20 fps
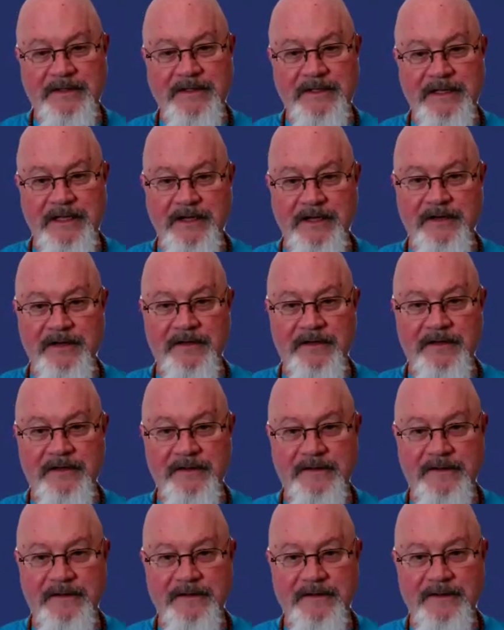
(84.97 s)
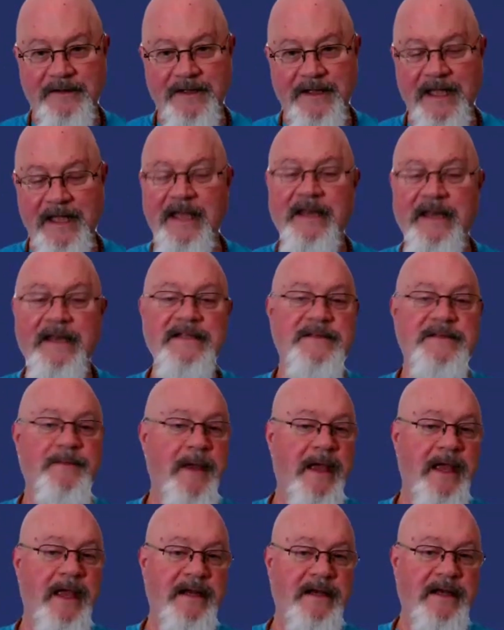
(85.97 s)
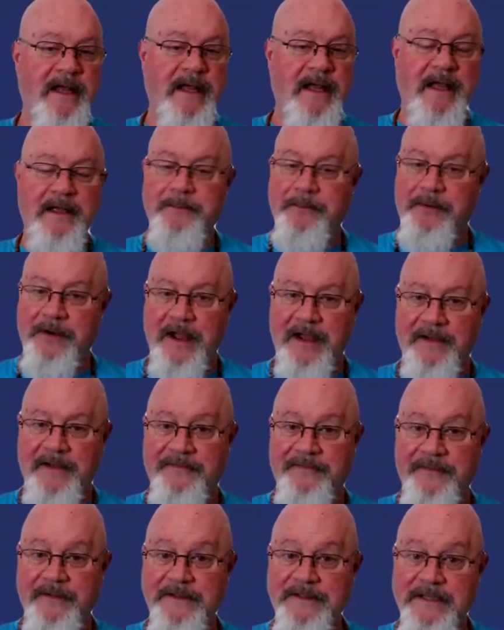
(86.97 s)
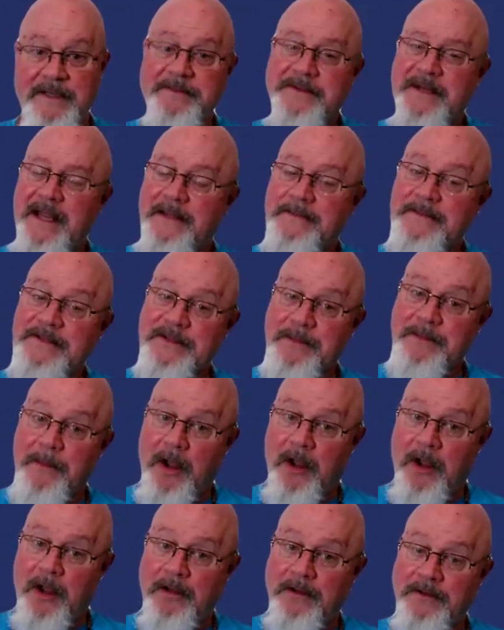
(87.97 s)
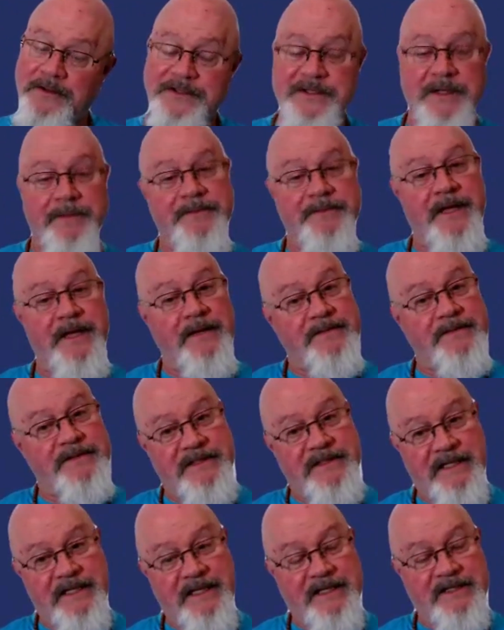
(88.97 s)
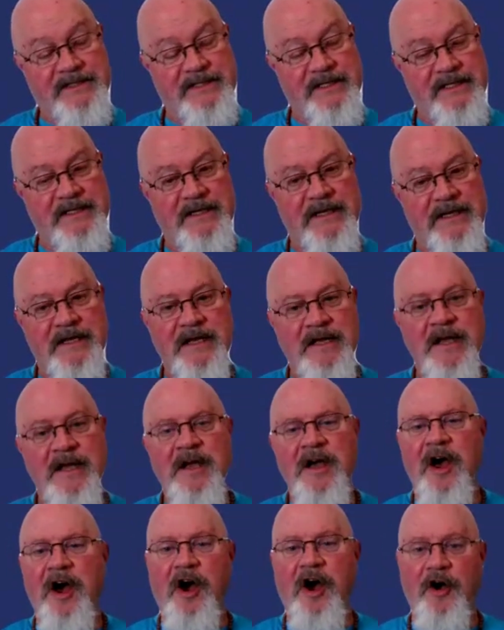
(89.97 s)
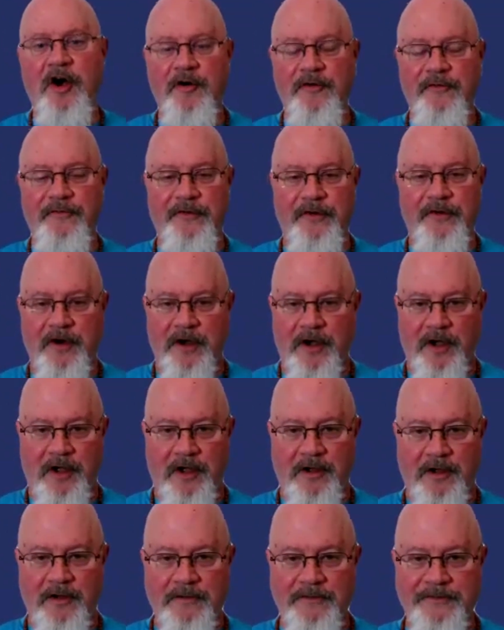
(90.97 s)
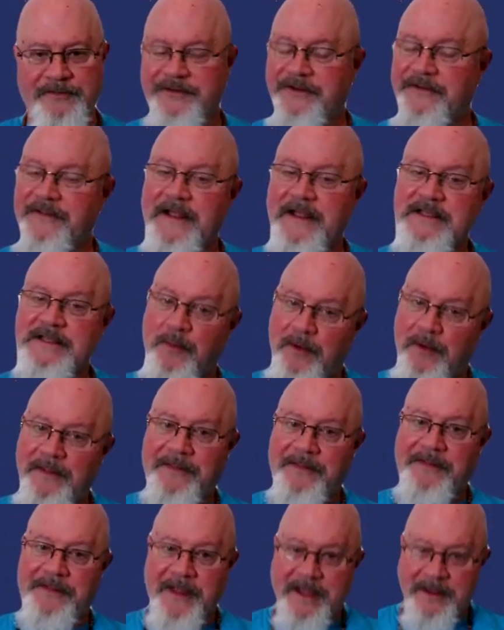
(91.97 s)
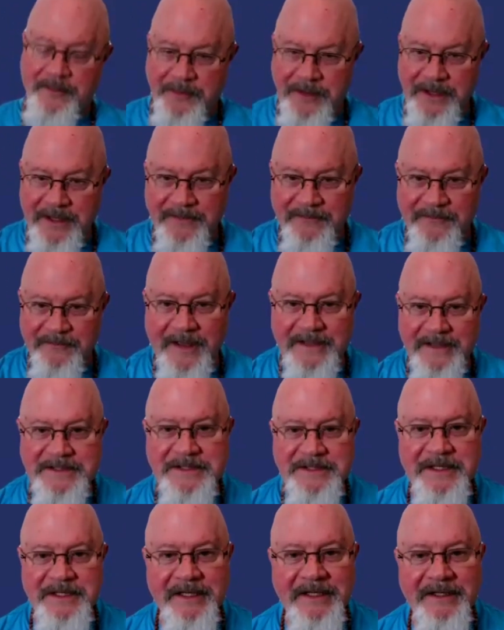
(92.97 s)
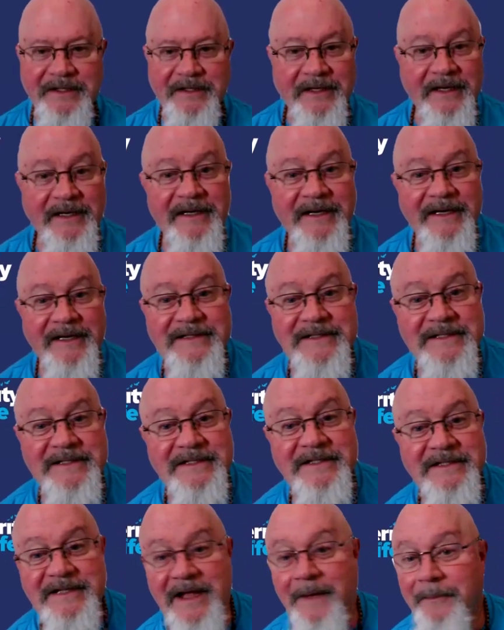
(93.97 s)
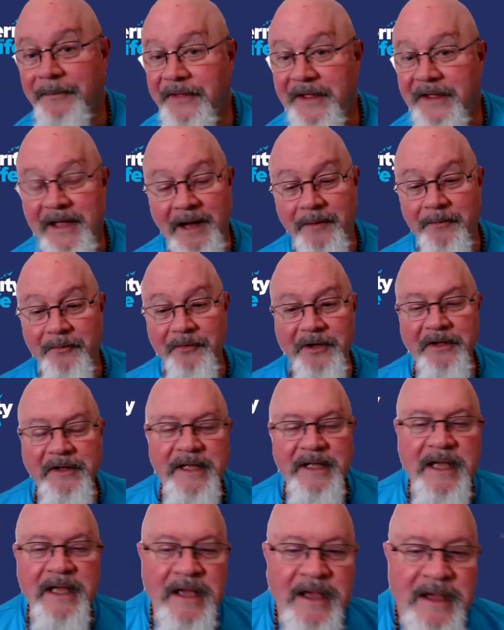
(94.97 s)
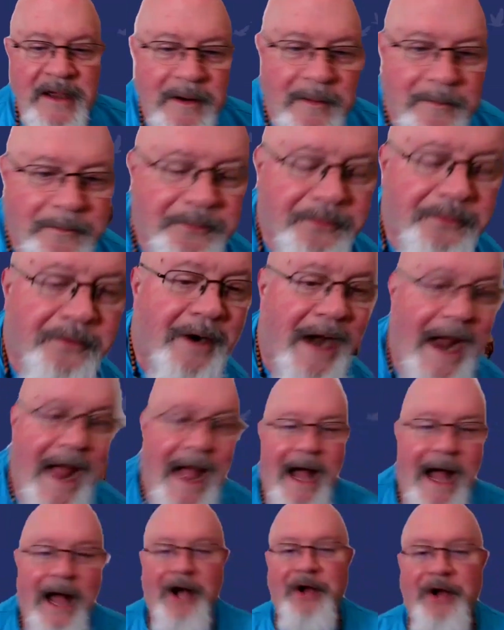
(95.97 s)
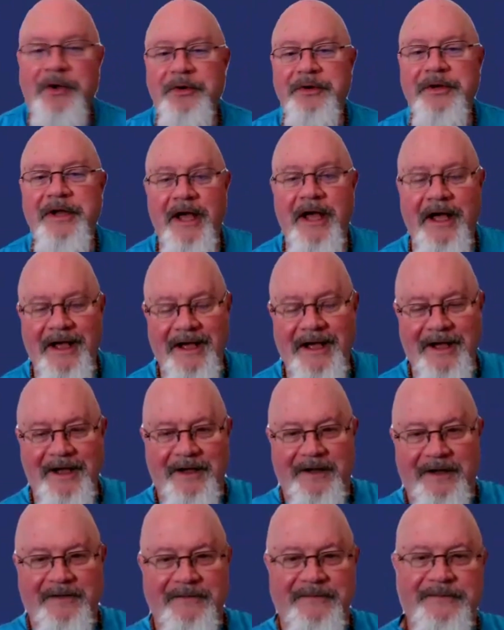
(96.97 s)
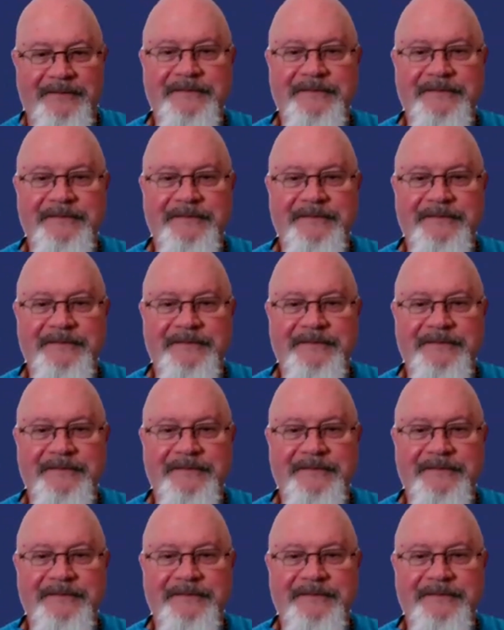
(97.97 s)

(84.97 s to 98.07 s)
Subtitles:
year, and it's made a profit, sometimes small, sometimes decent overall. So that's one thing we invest in, and it's something I'm really proud of.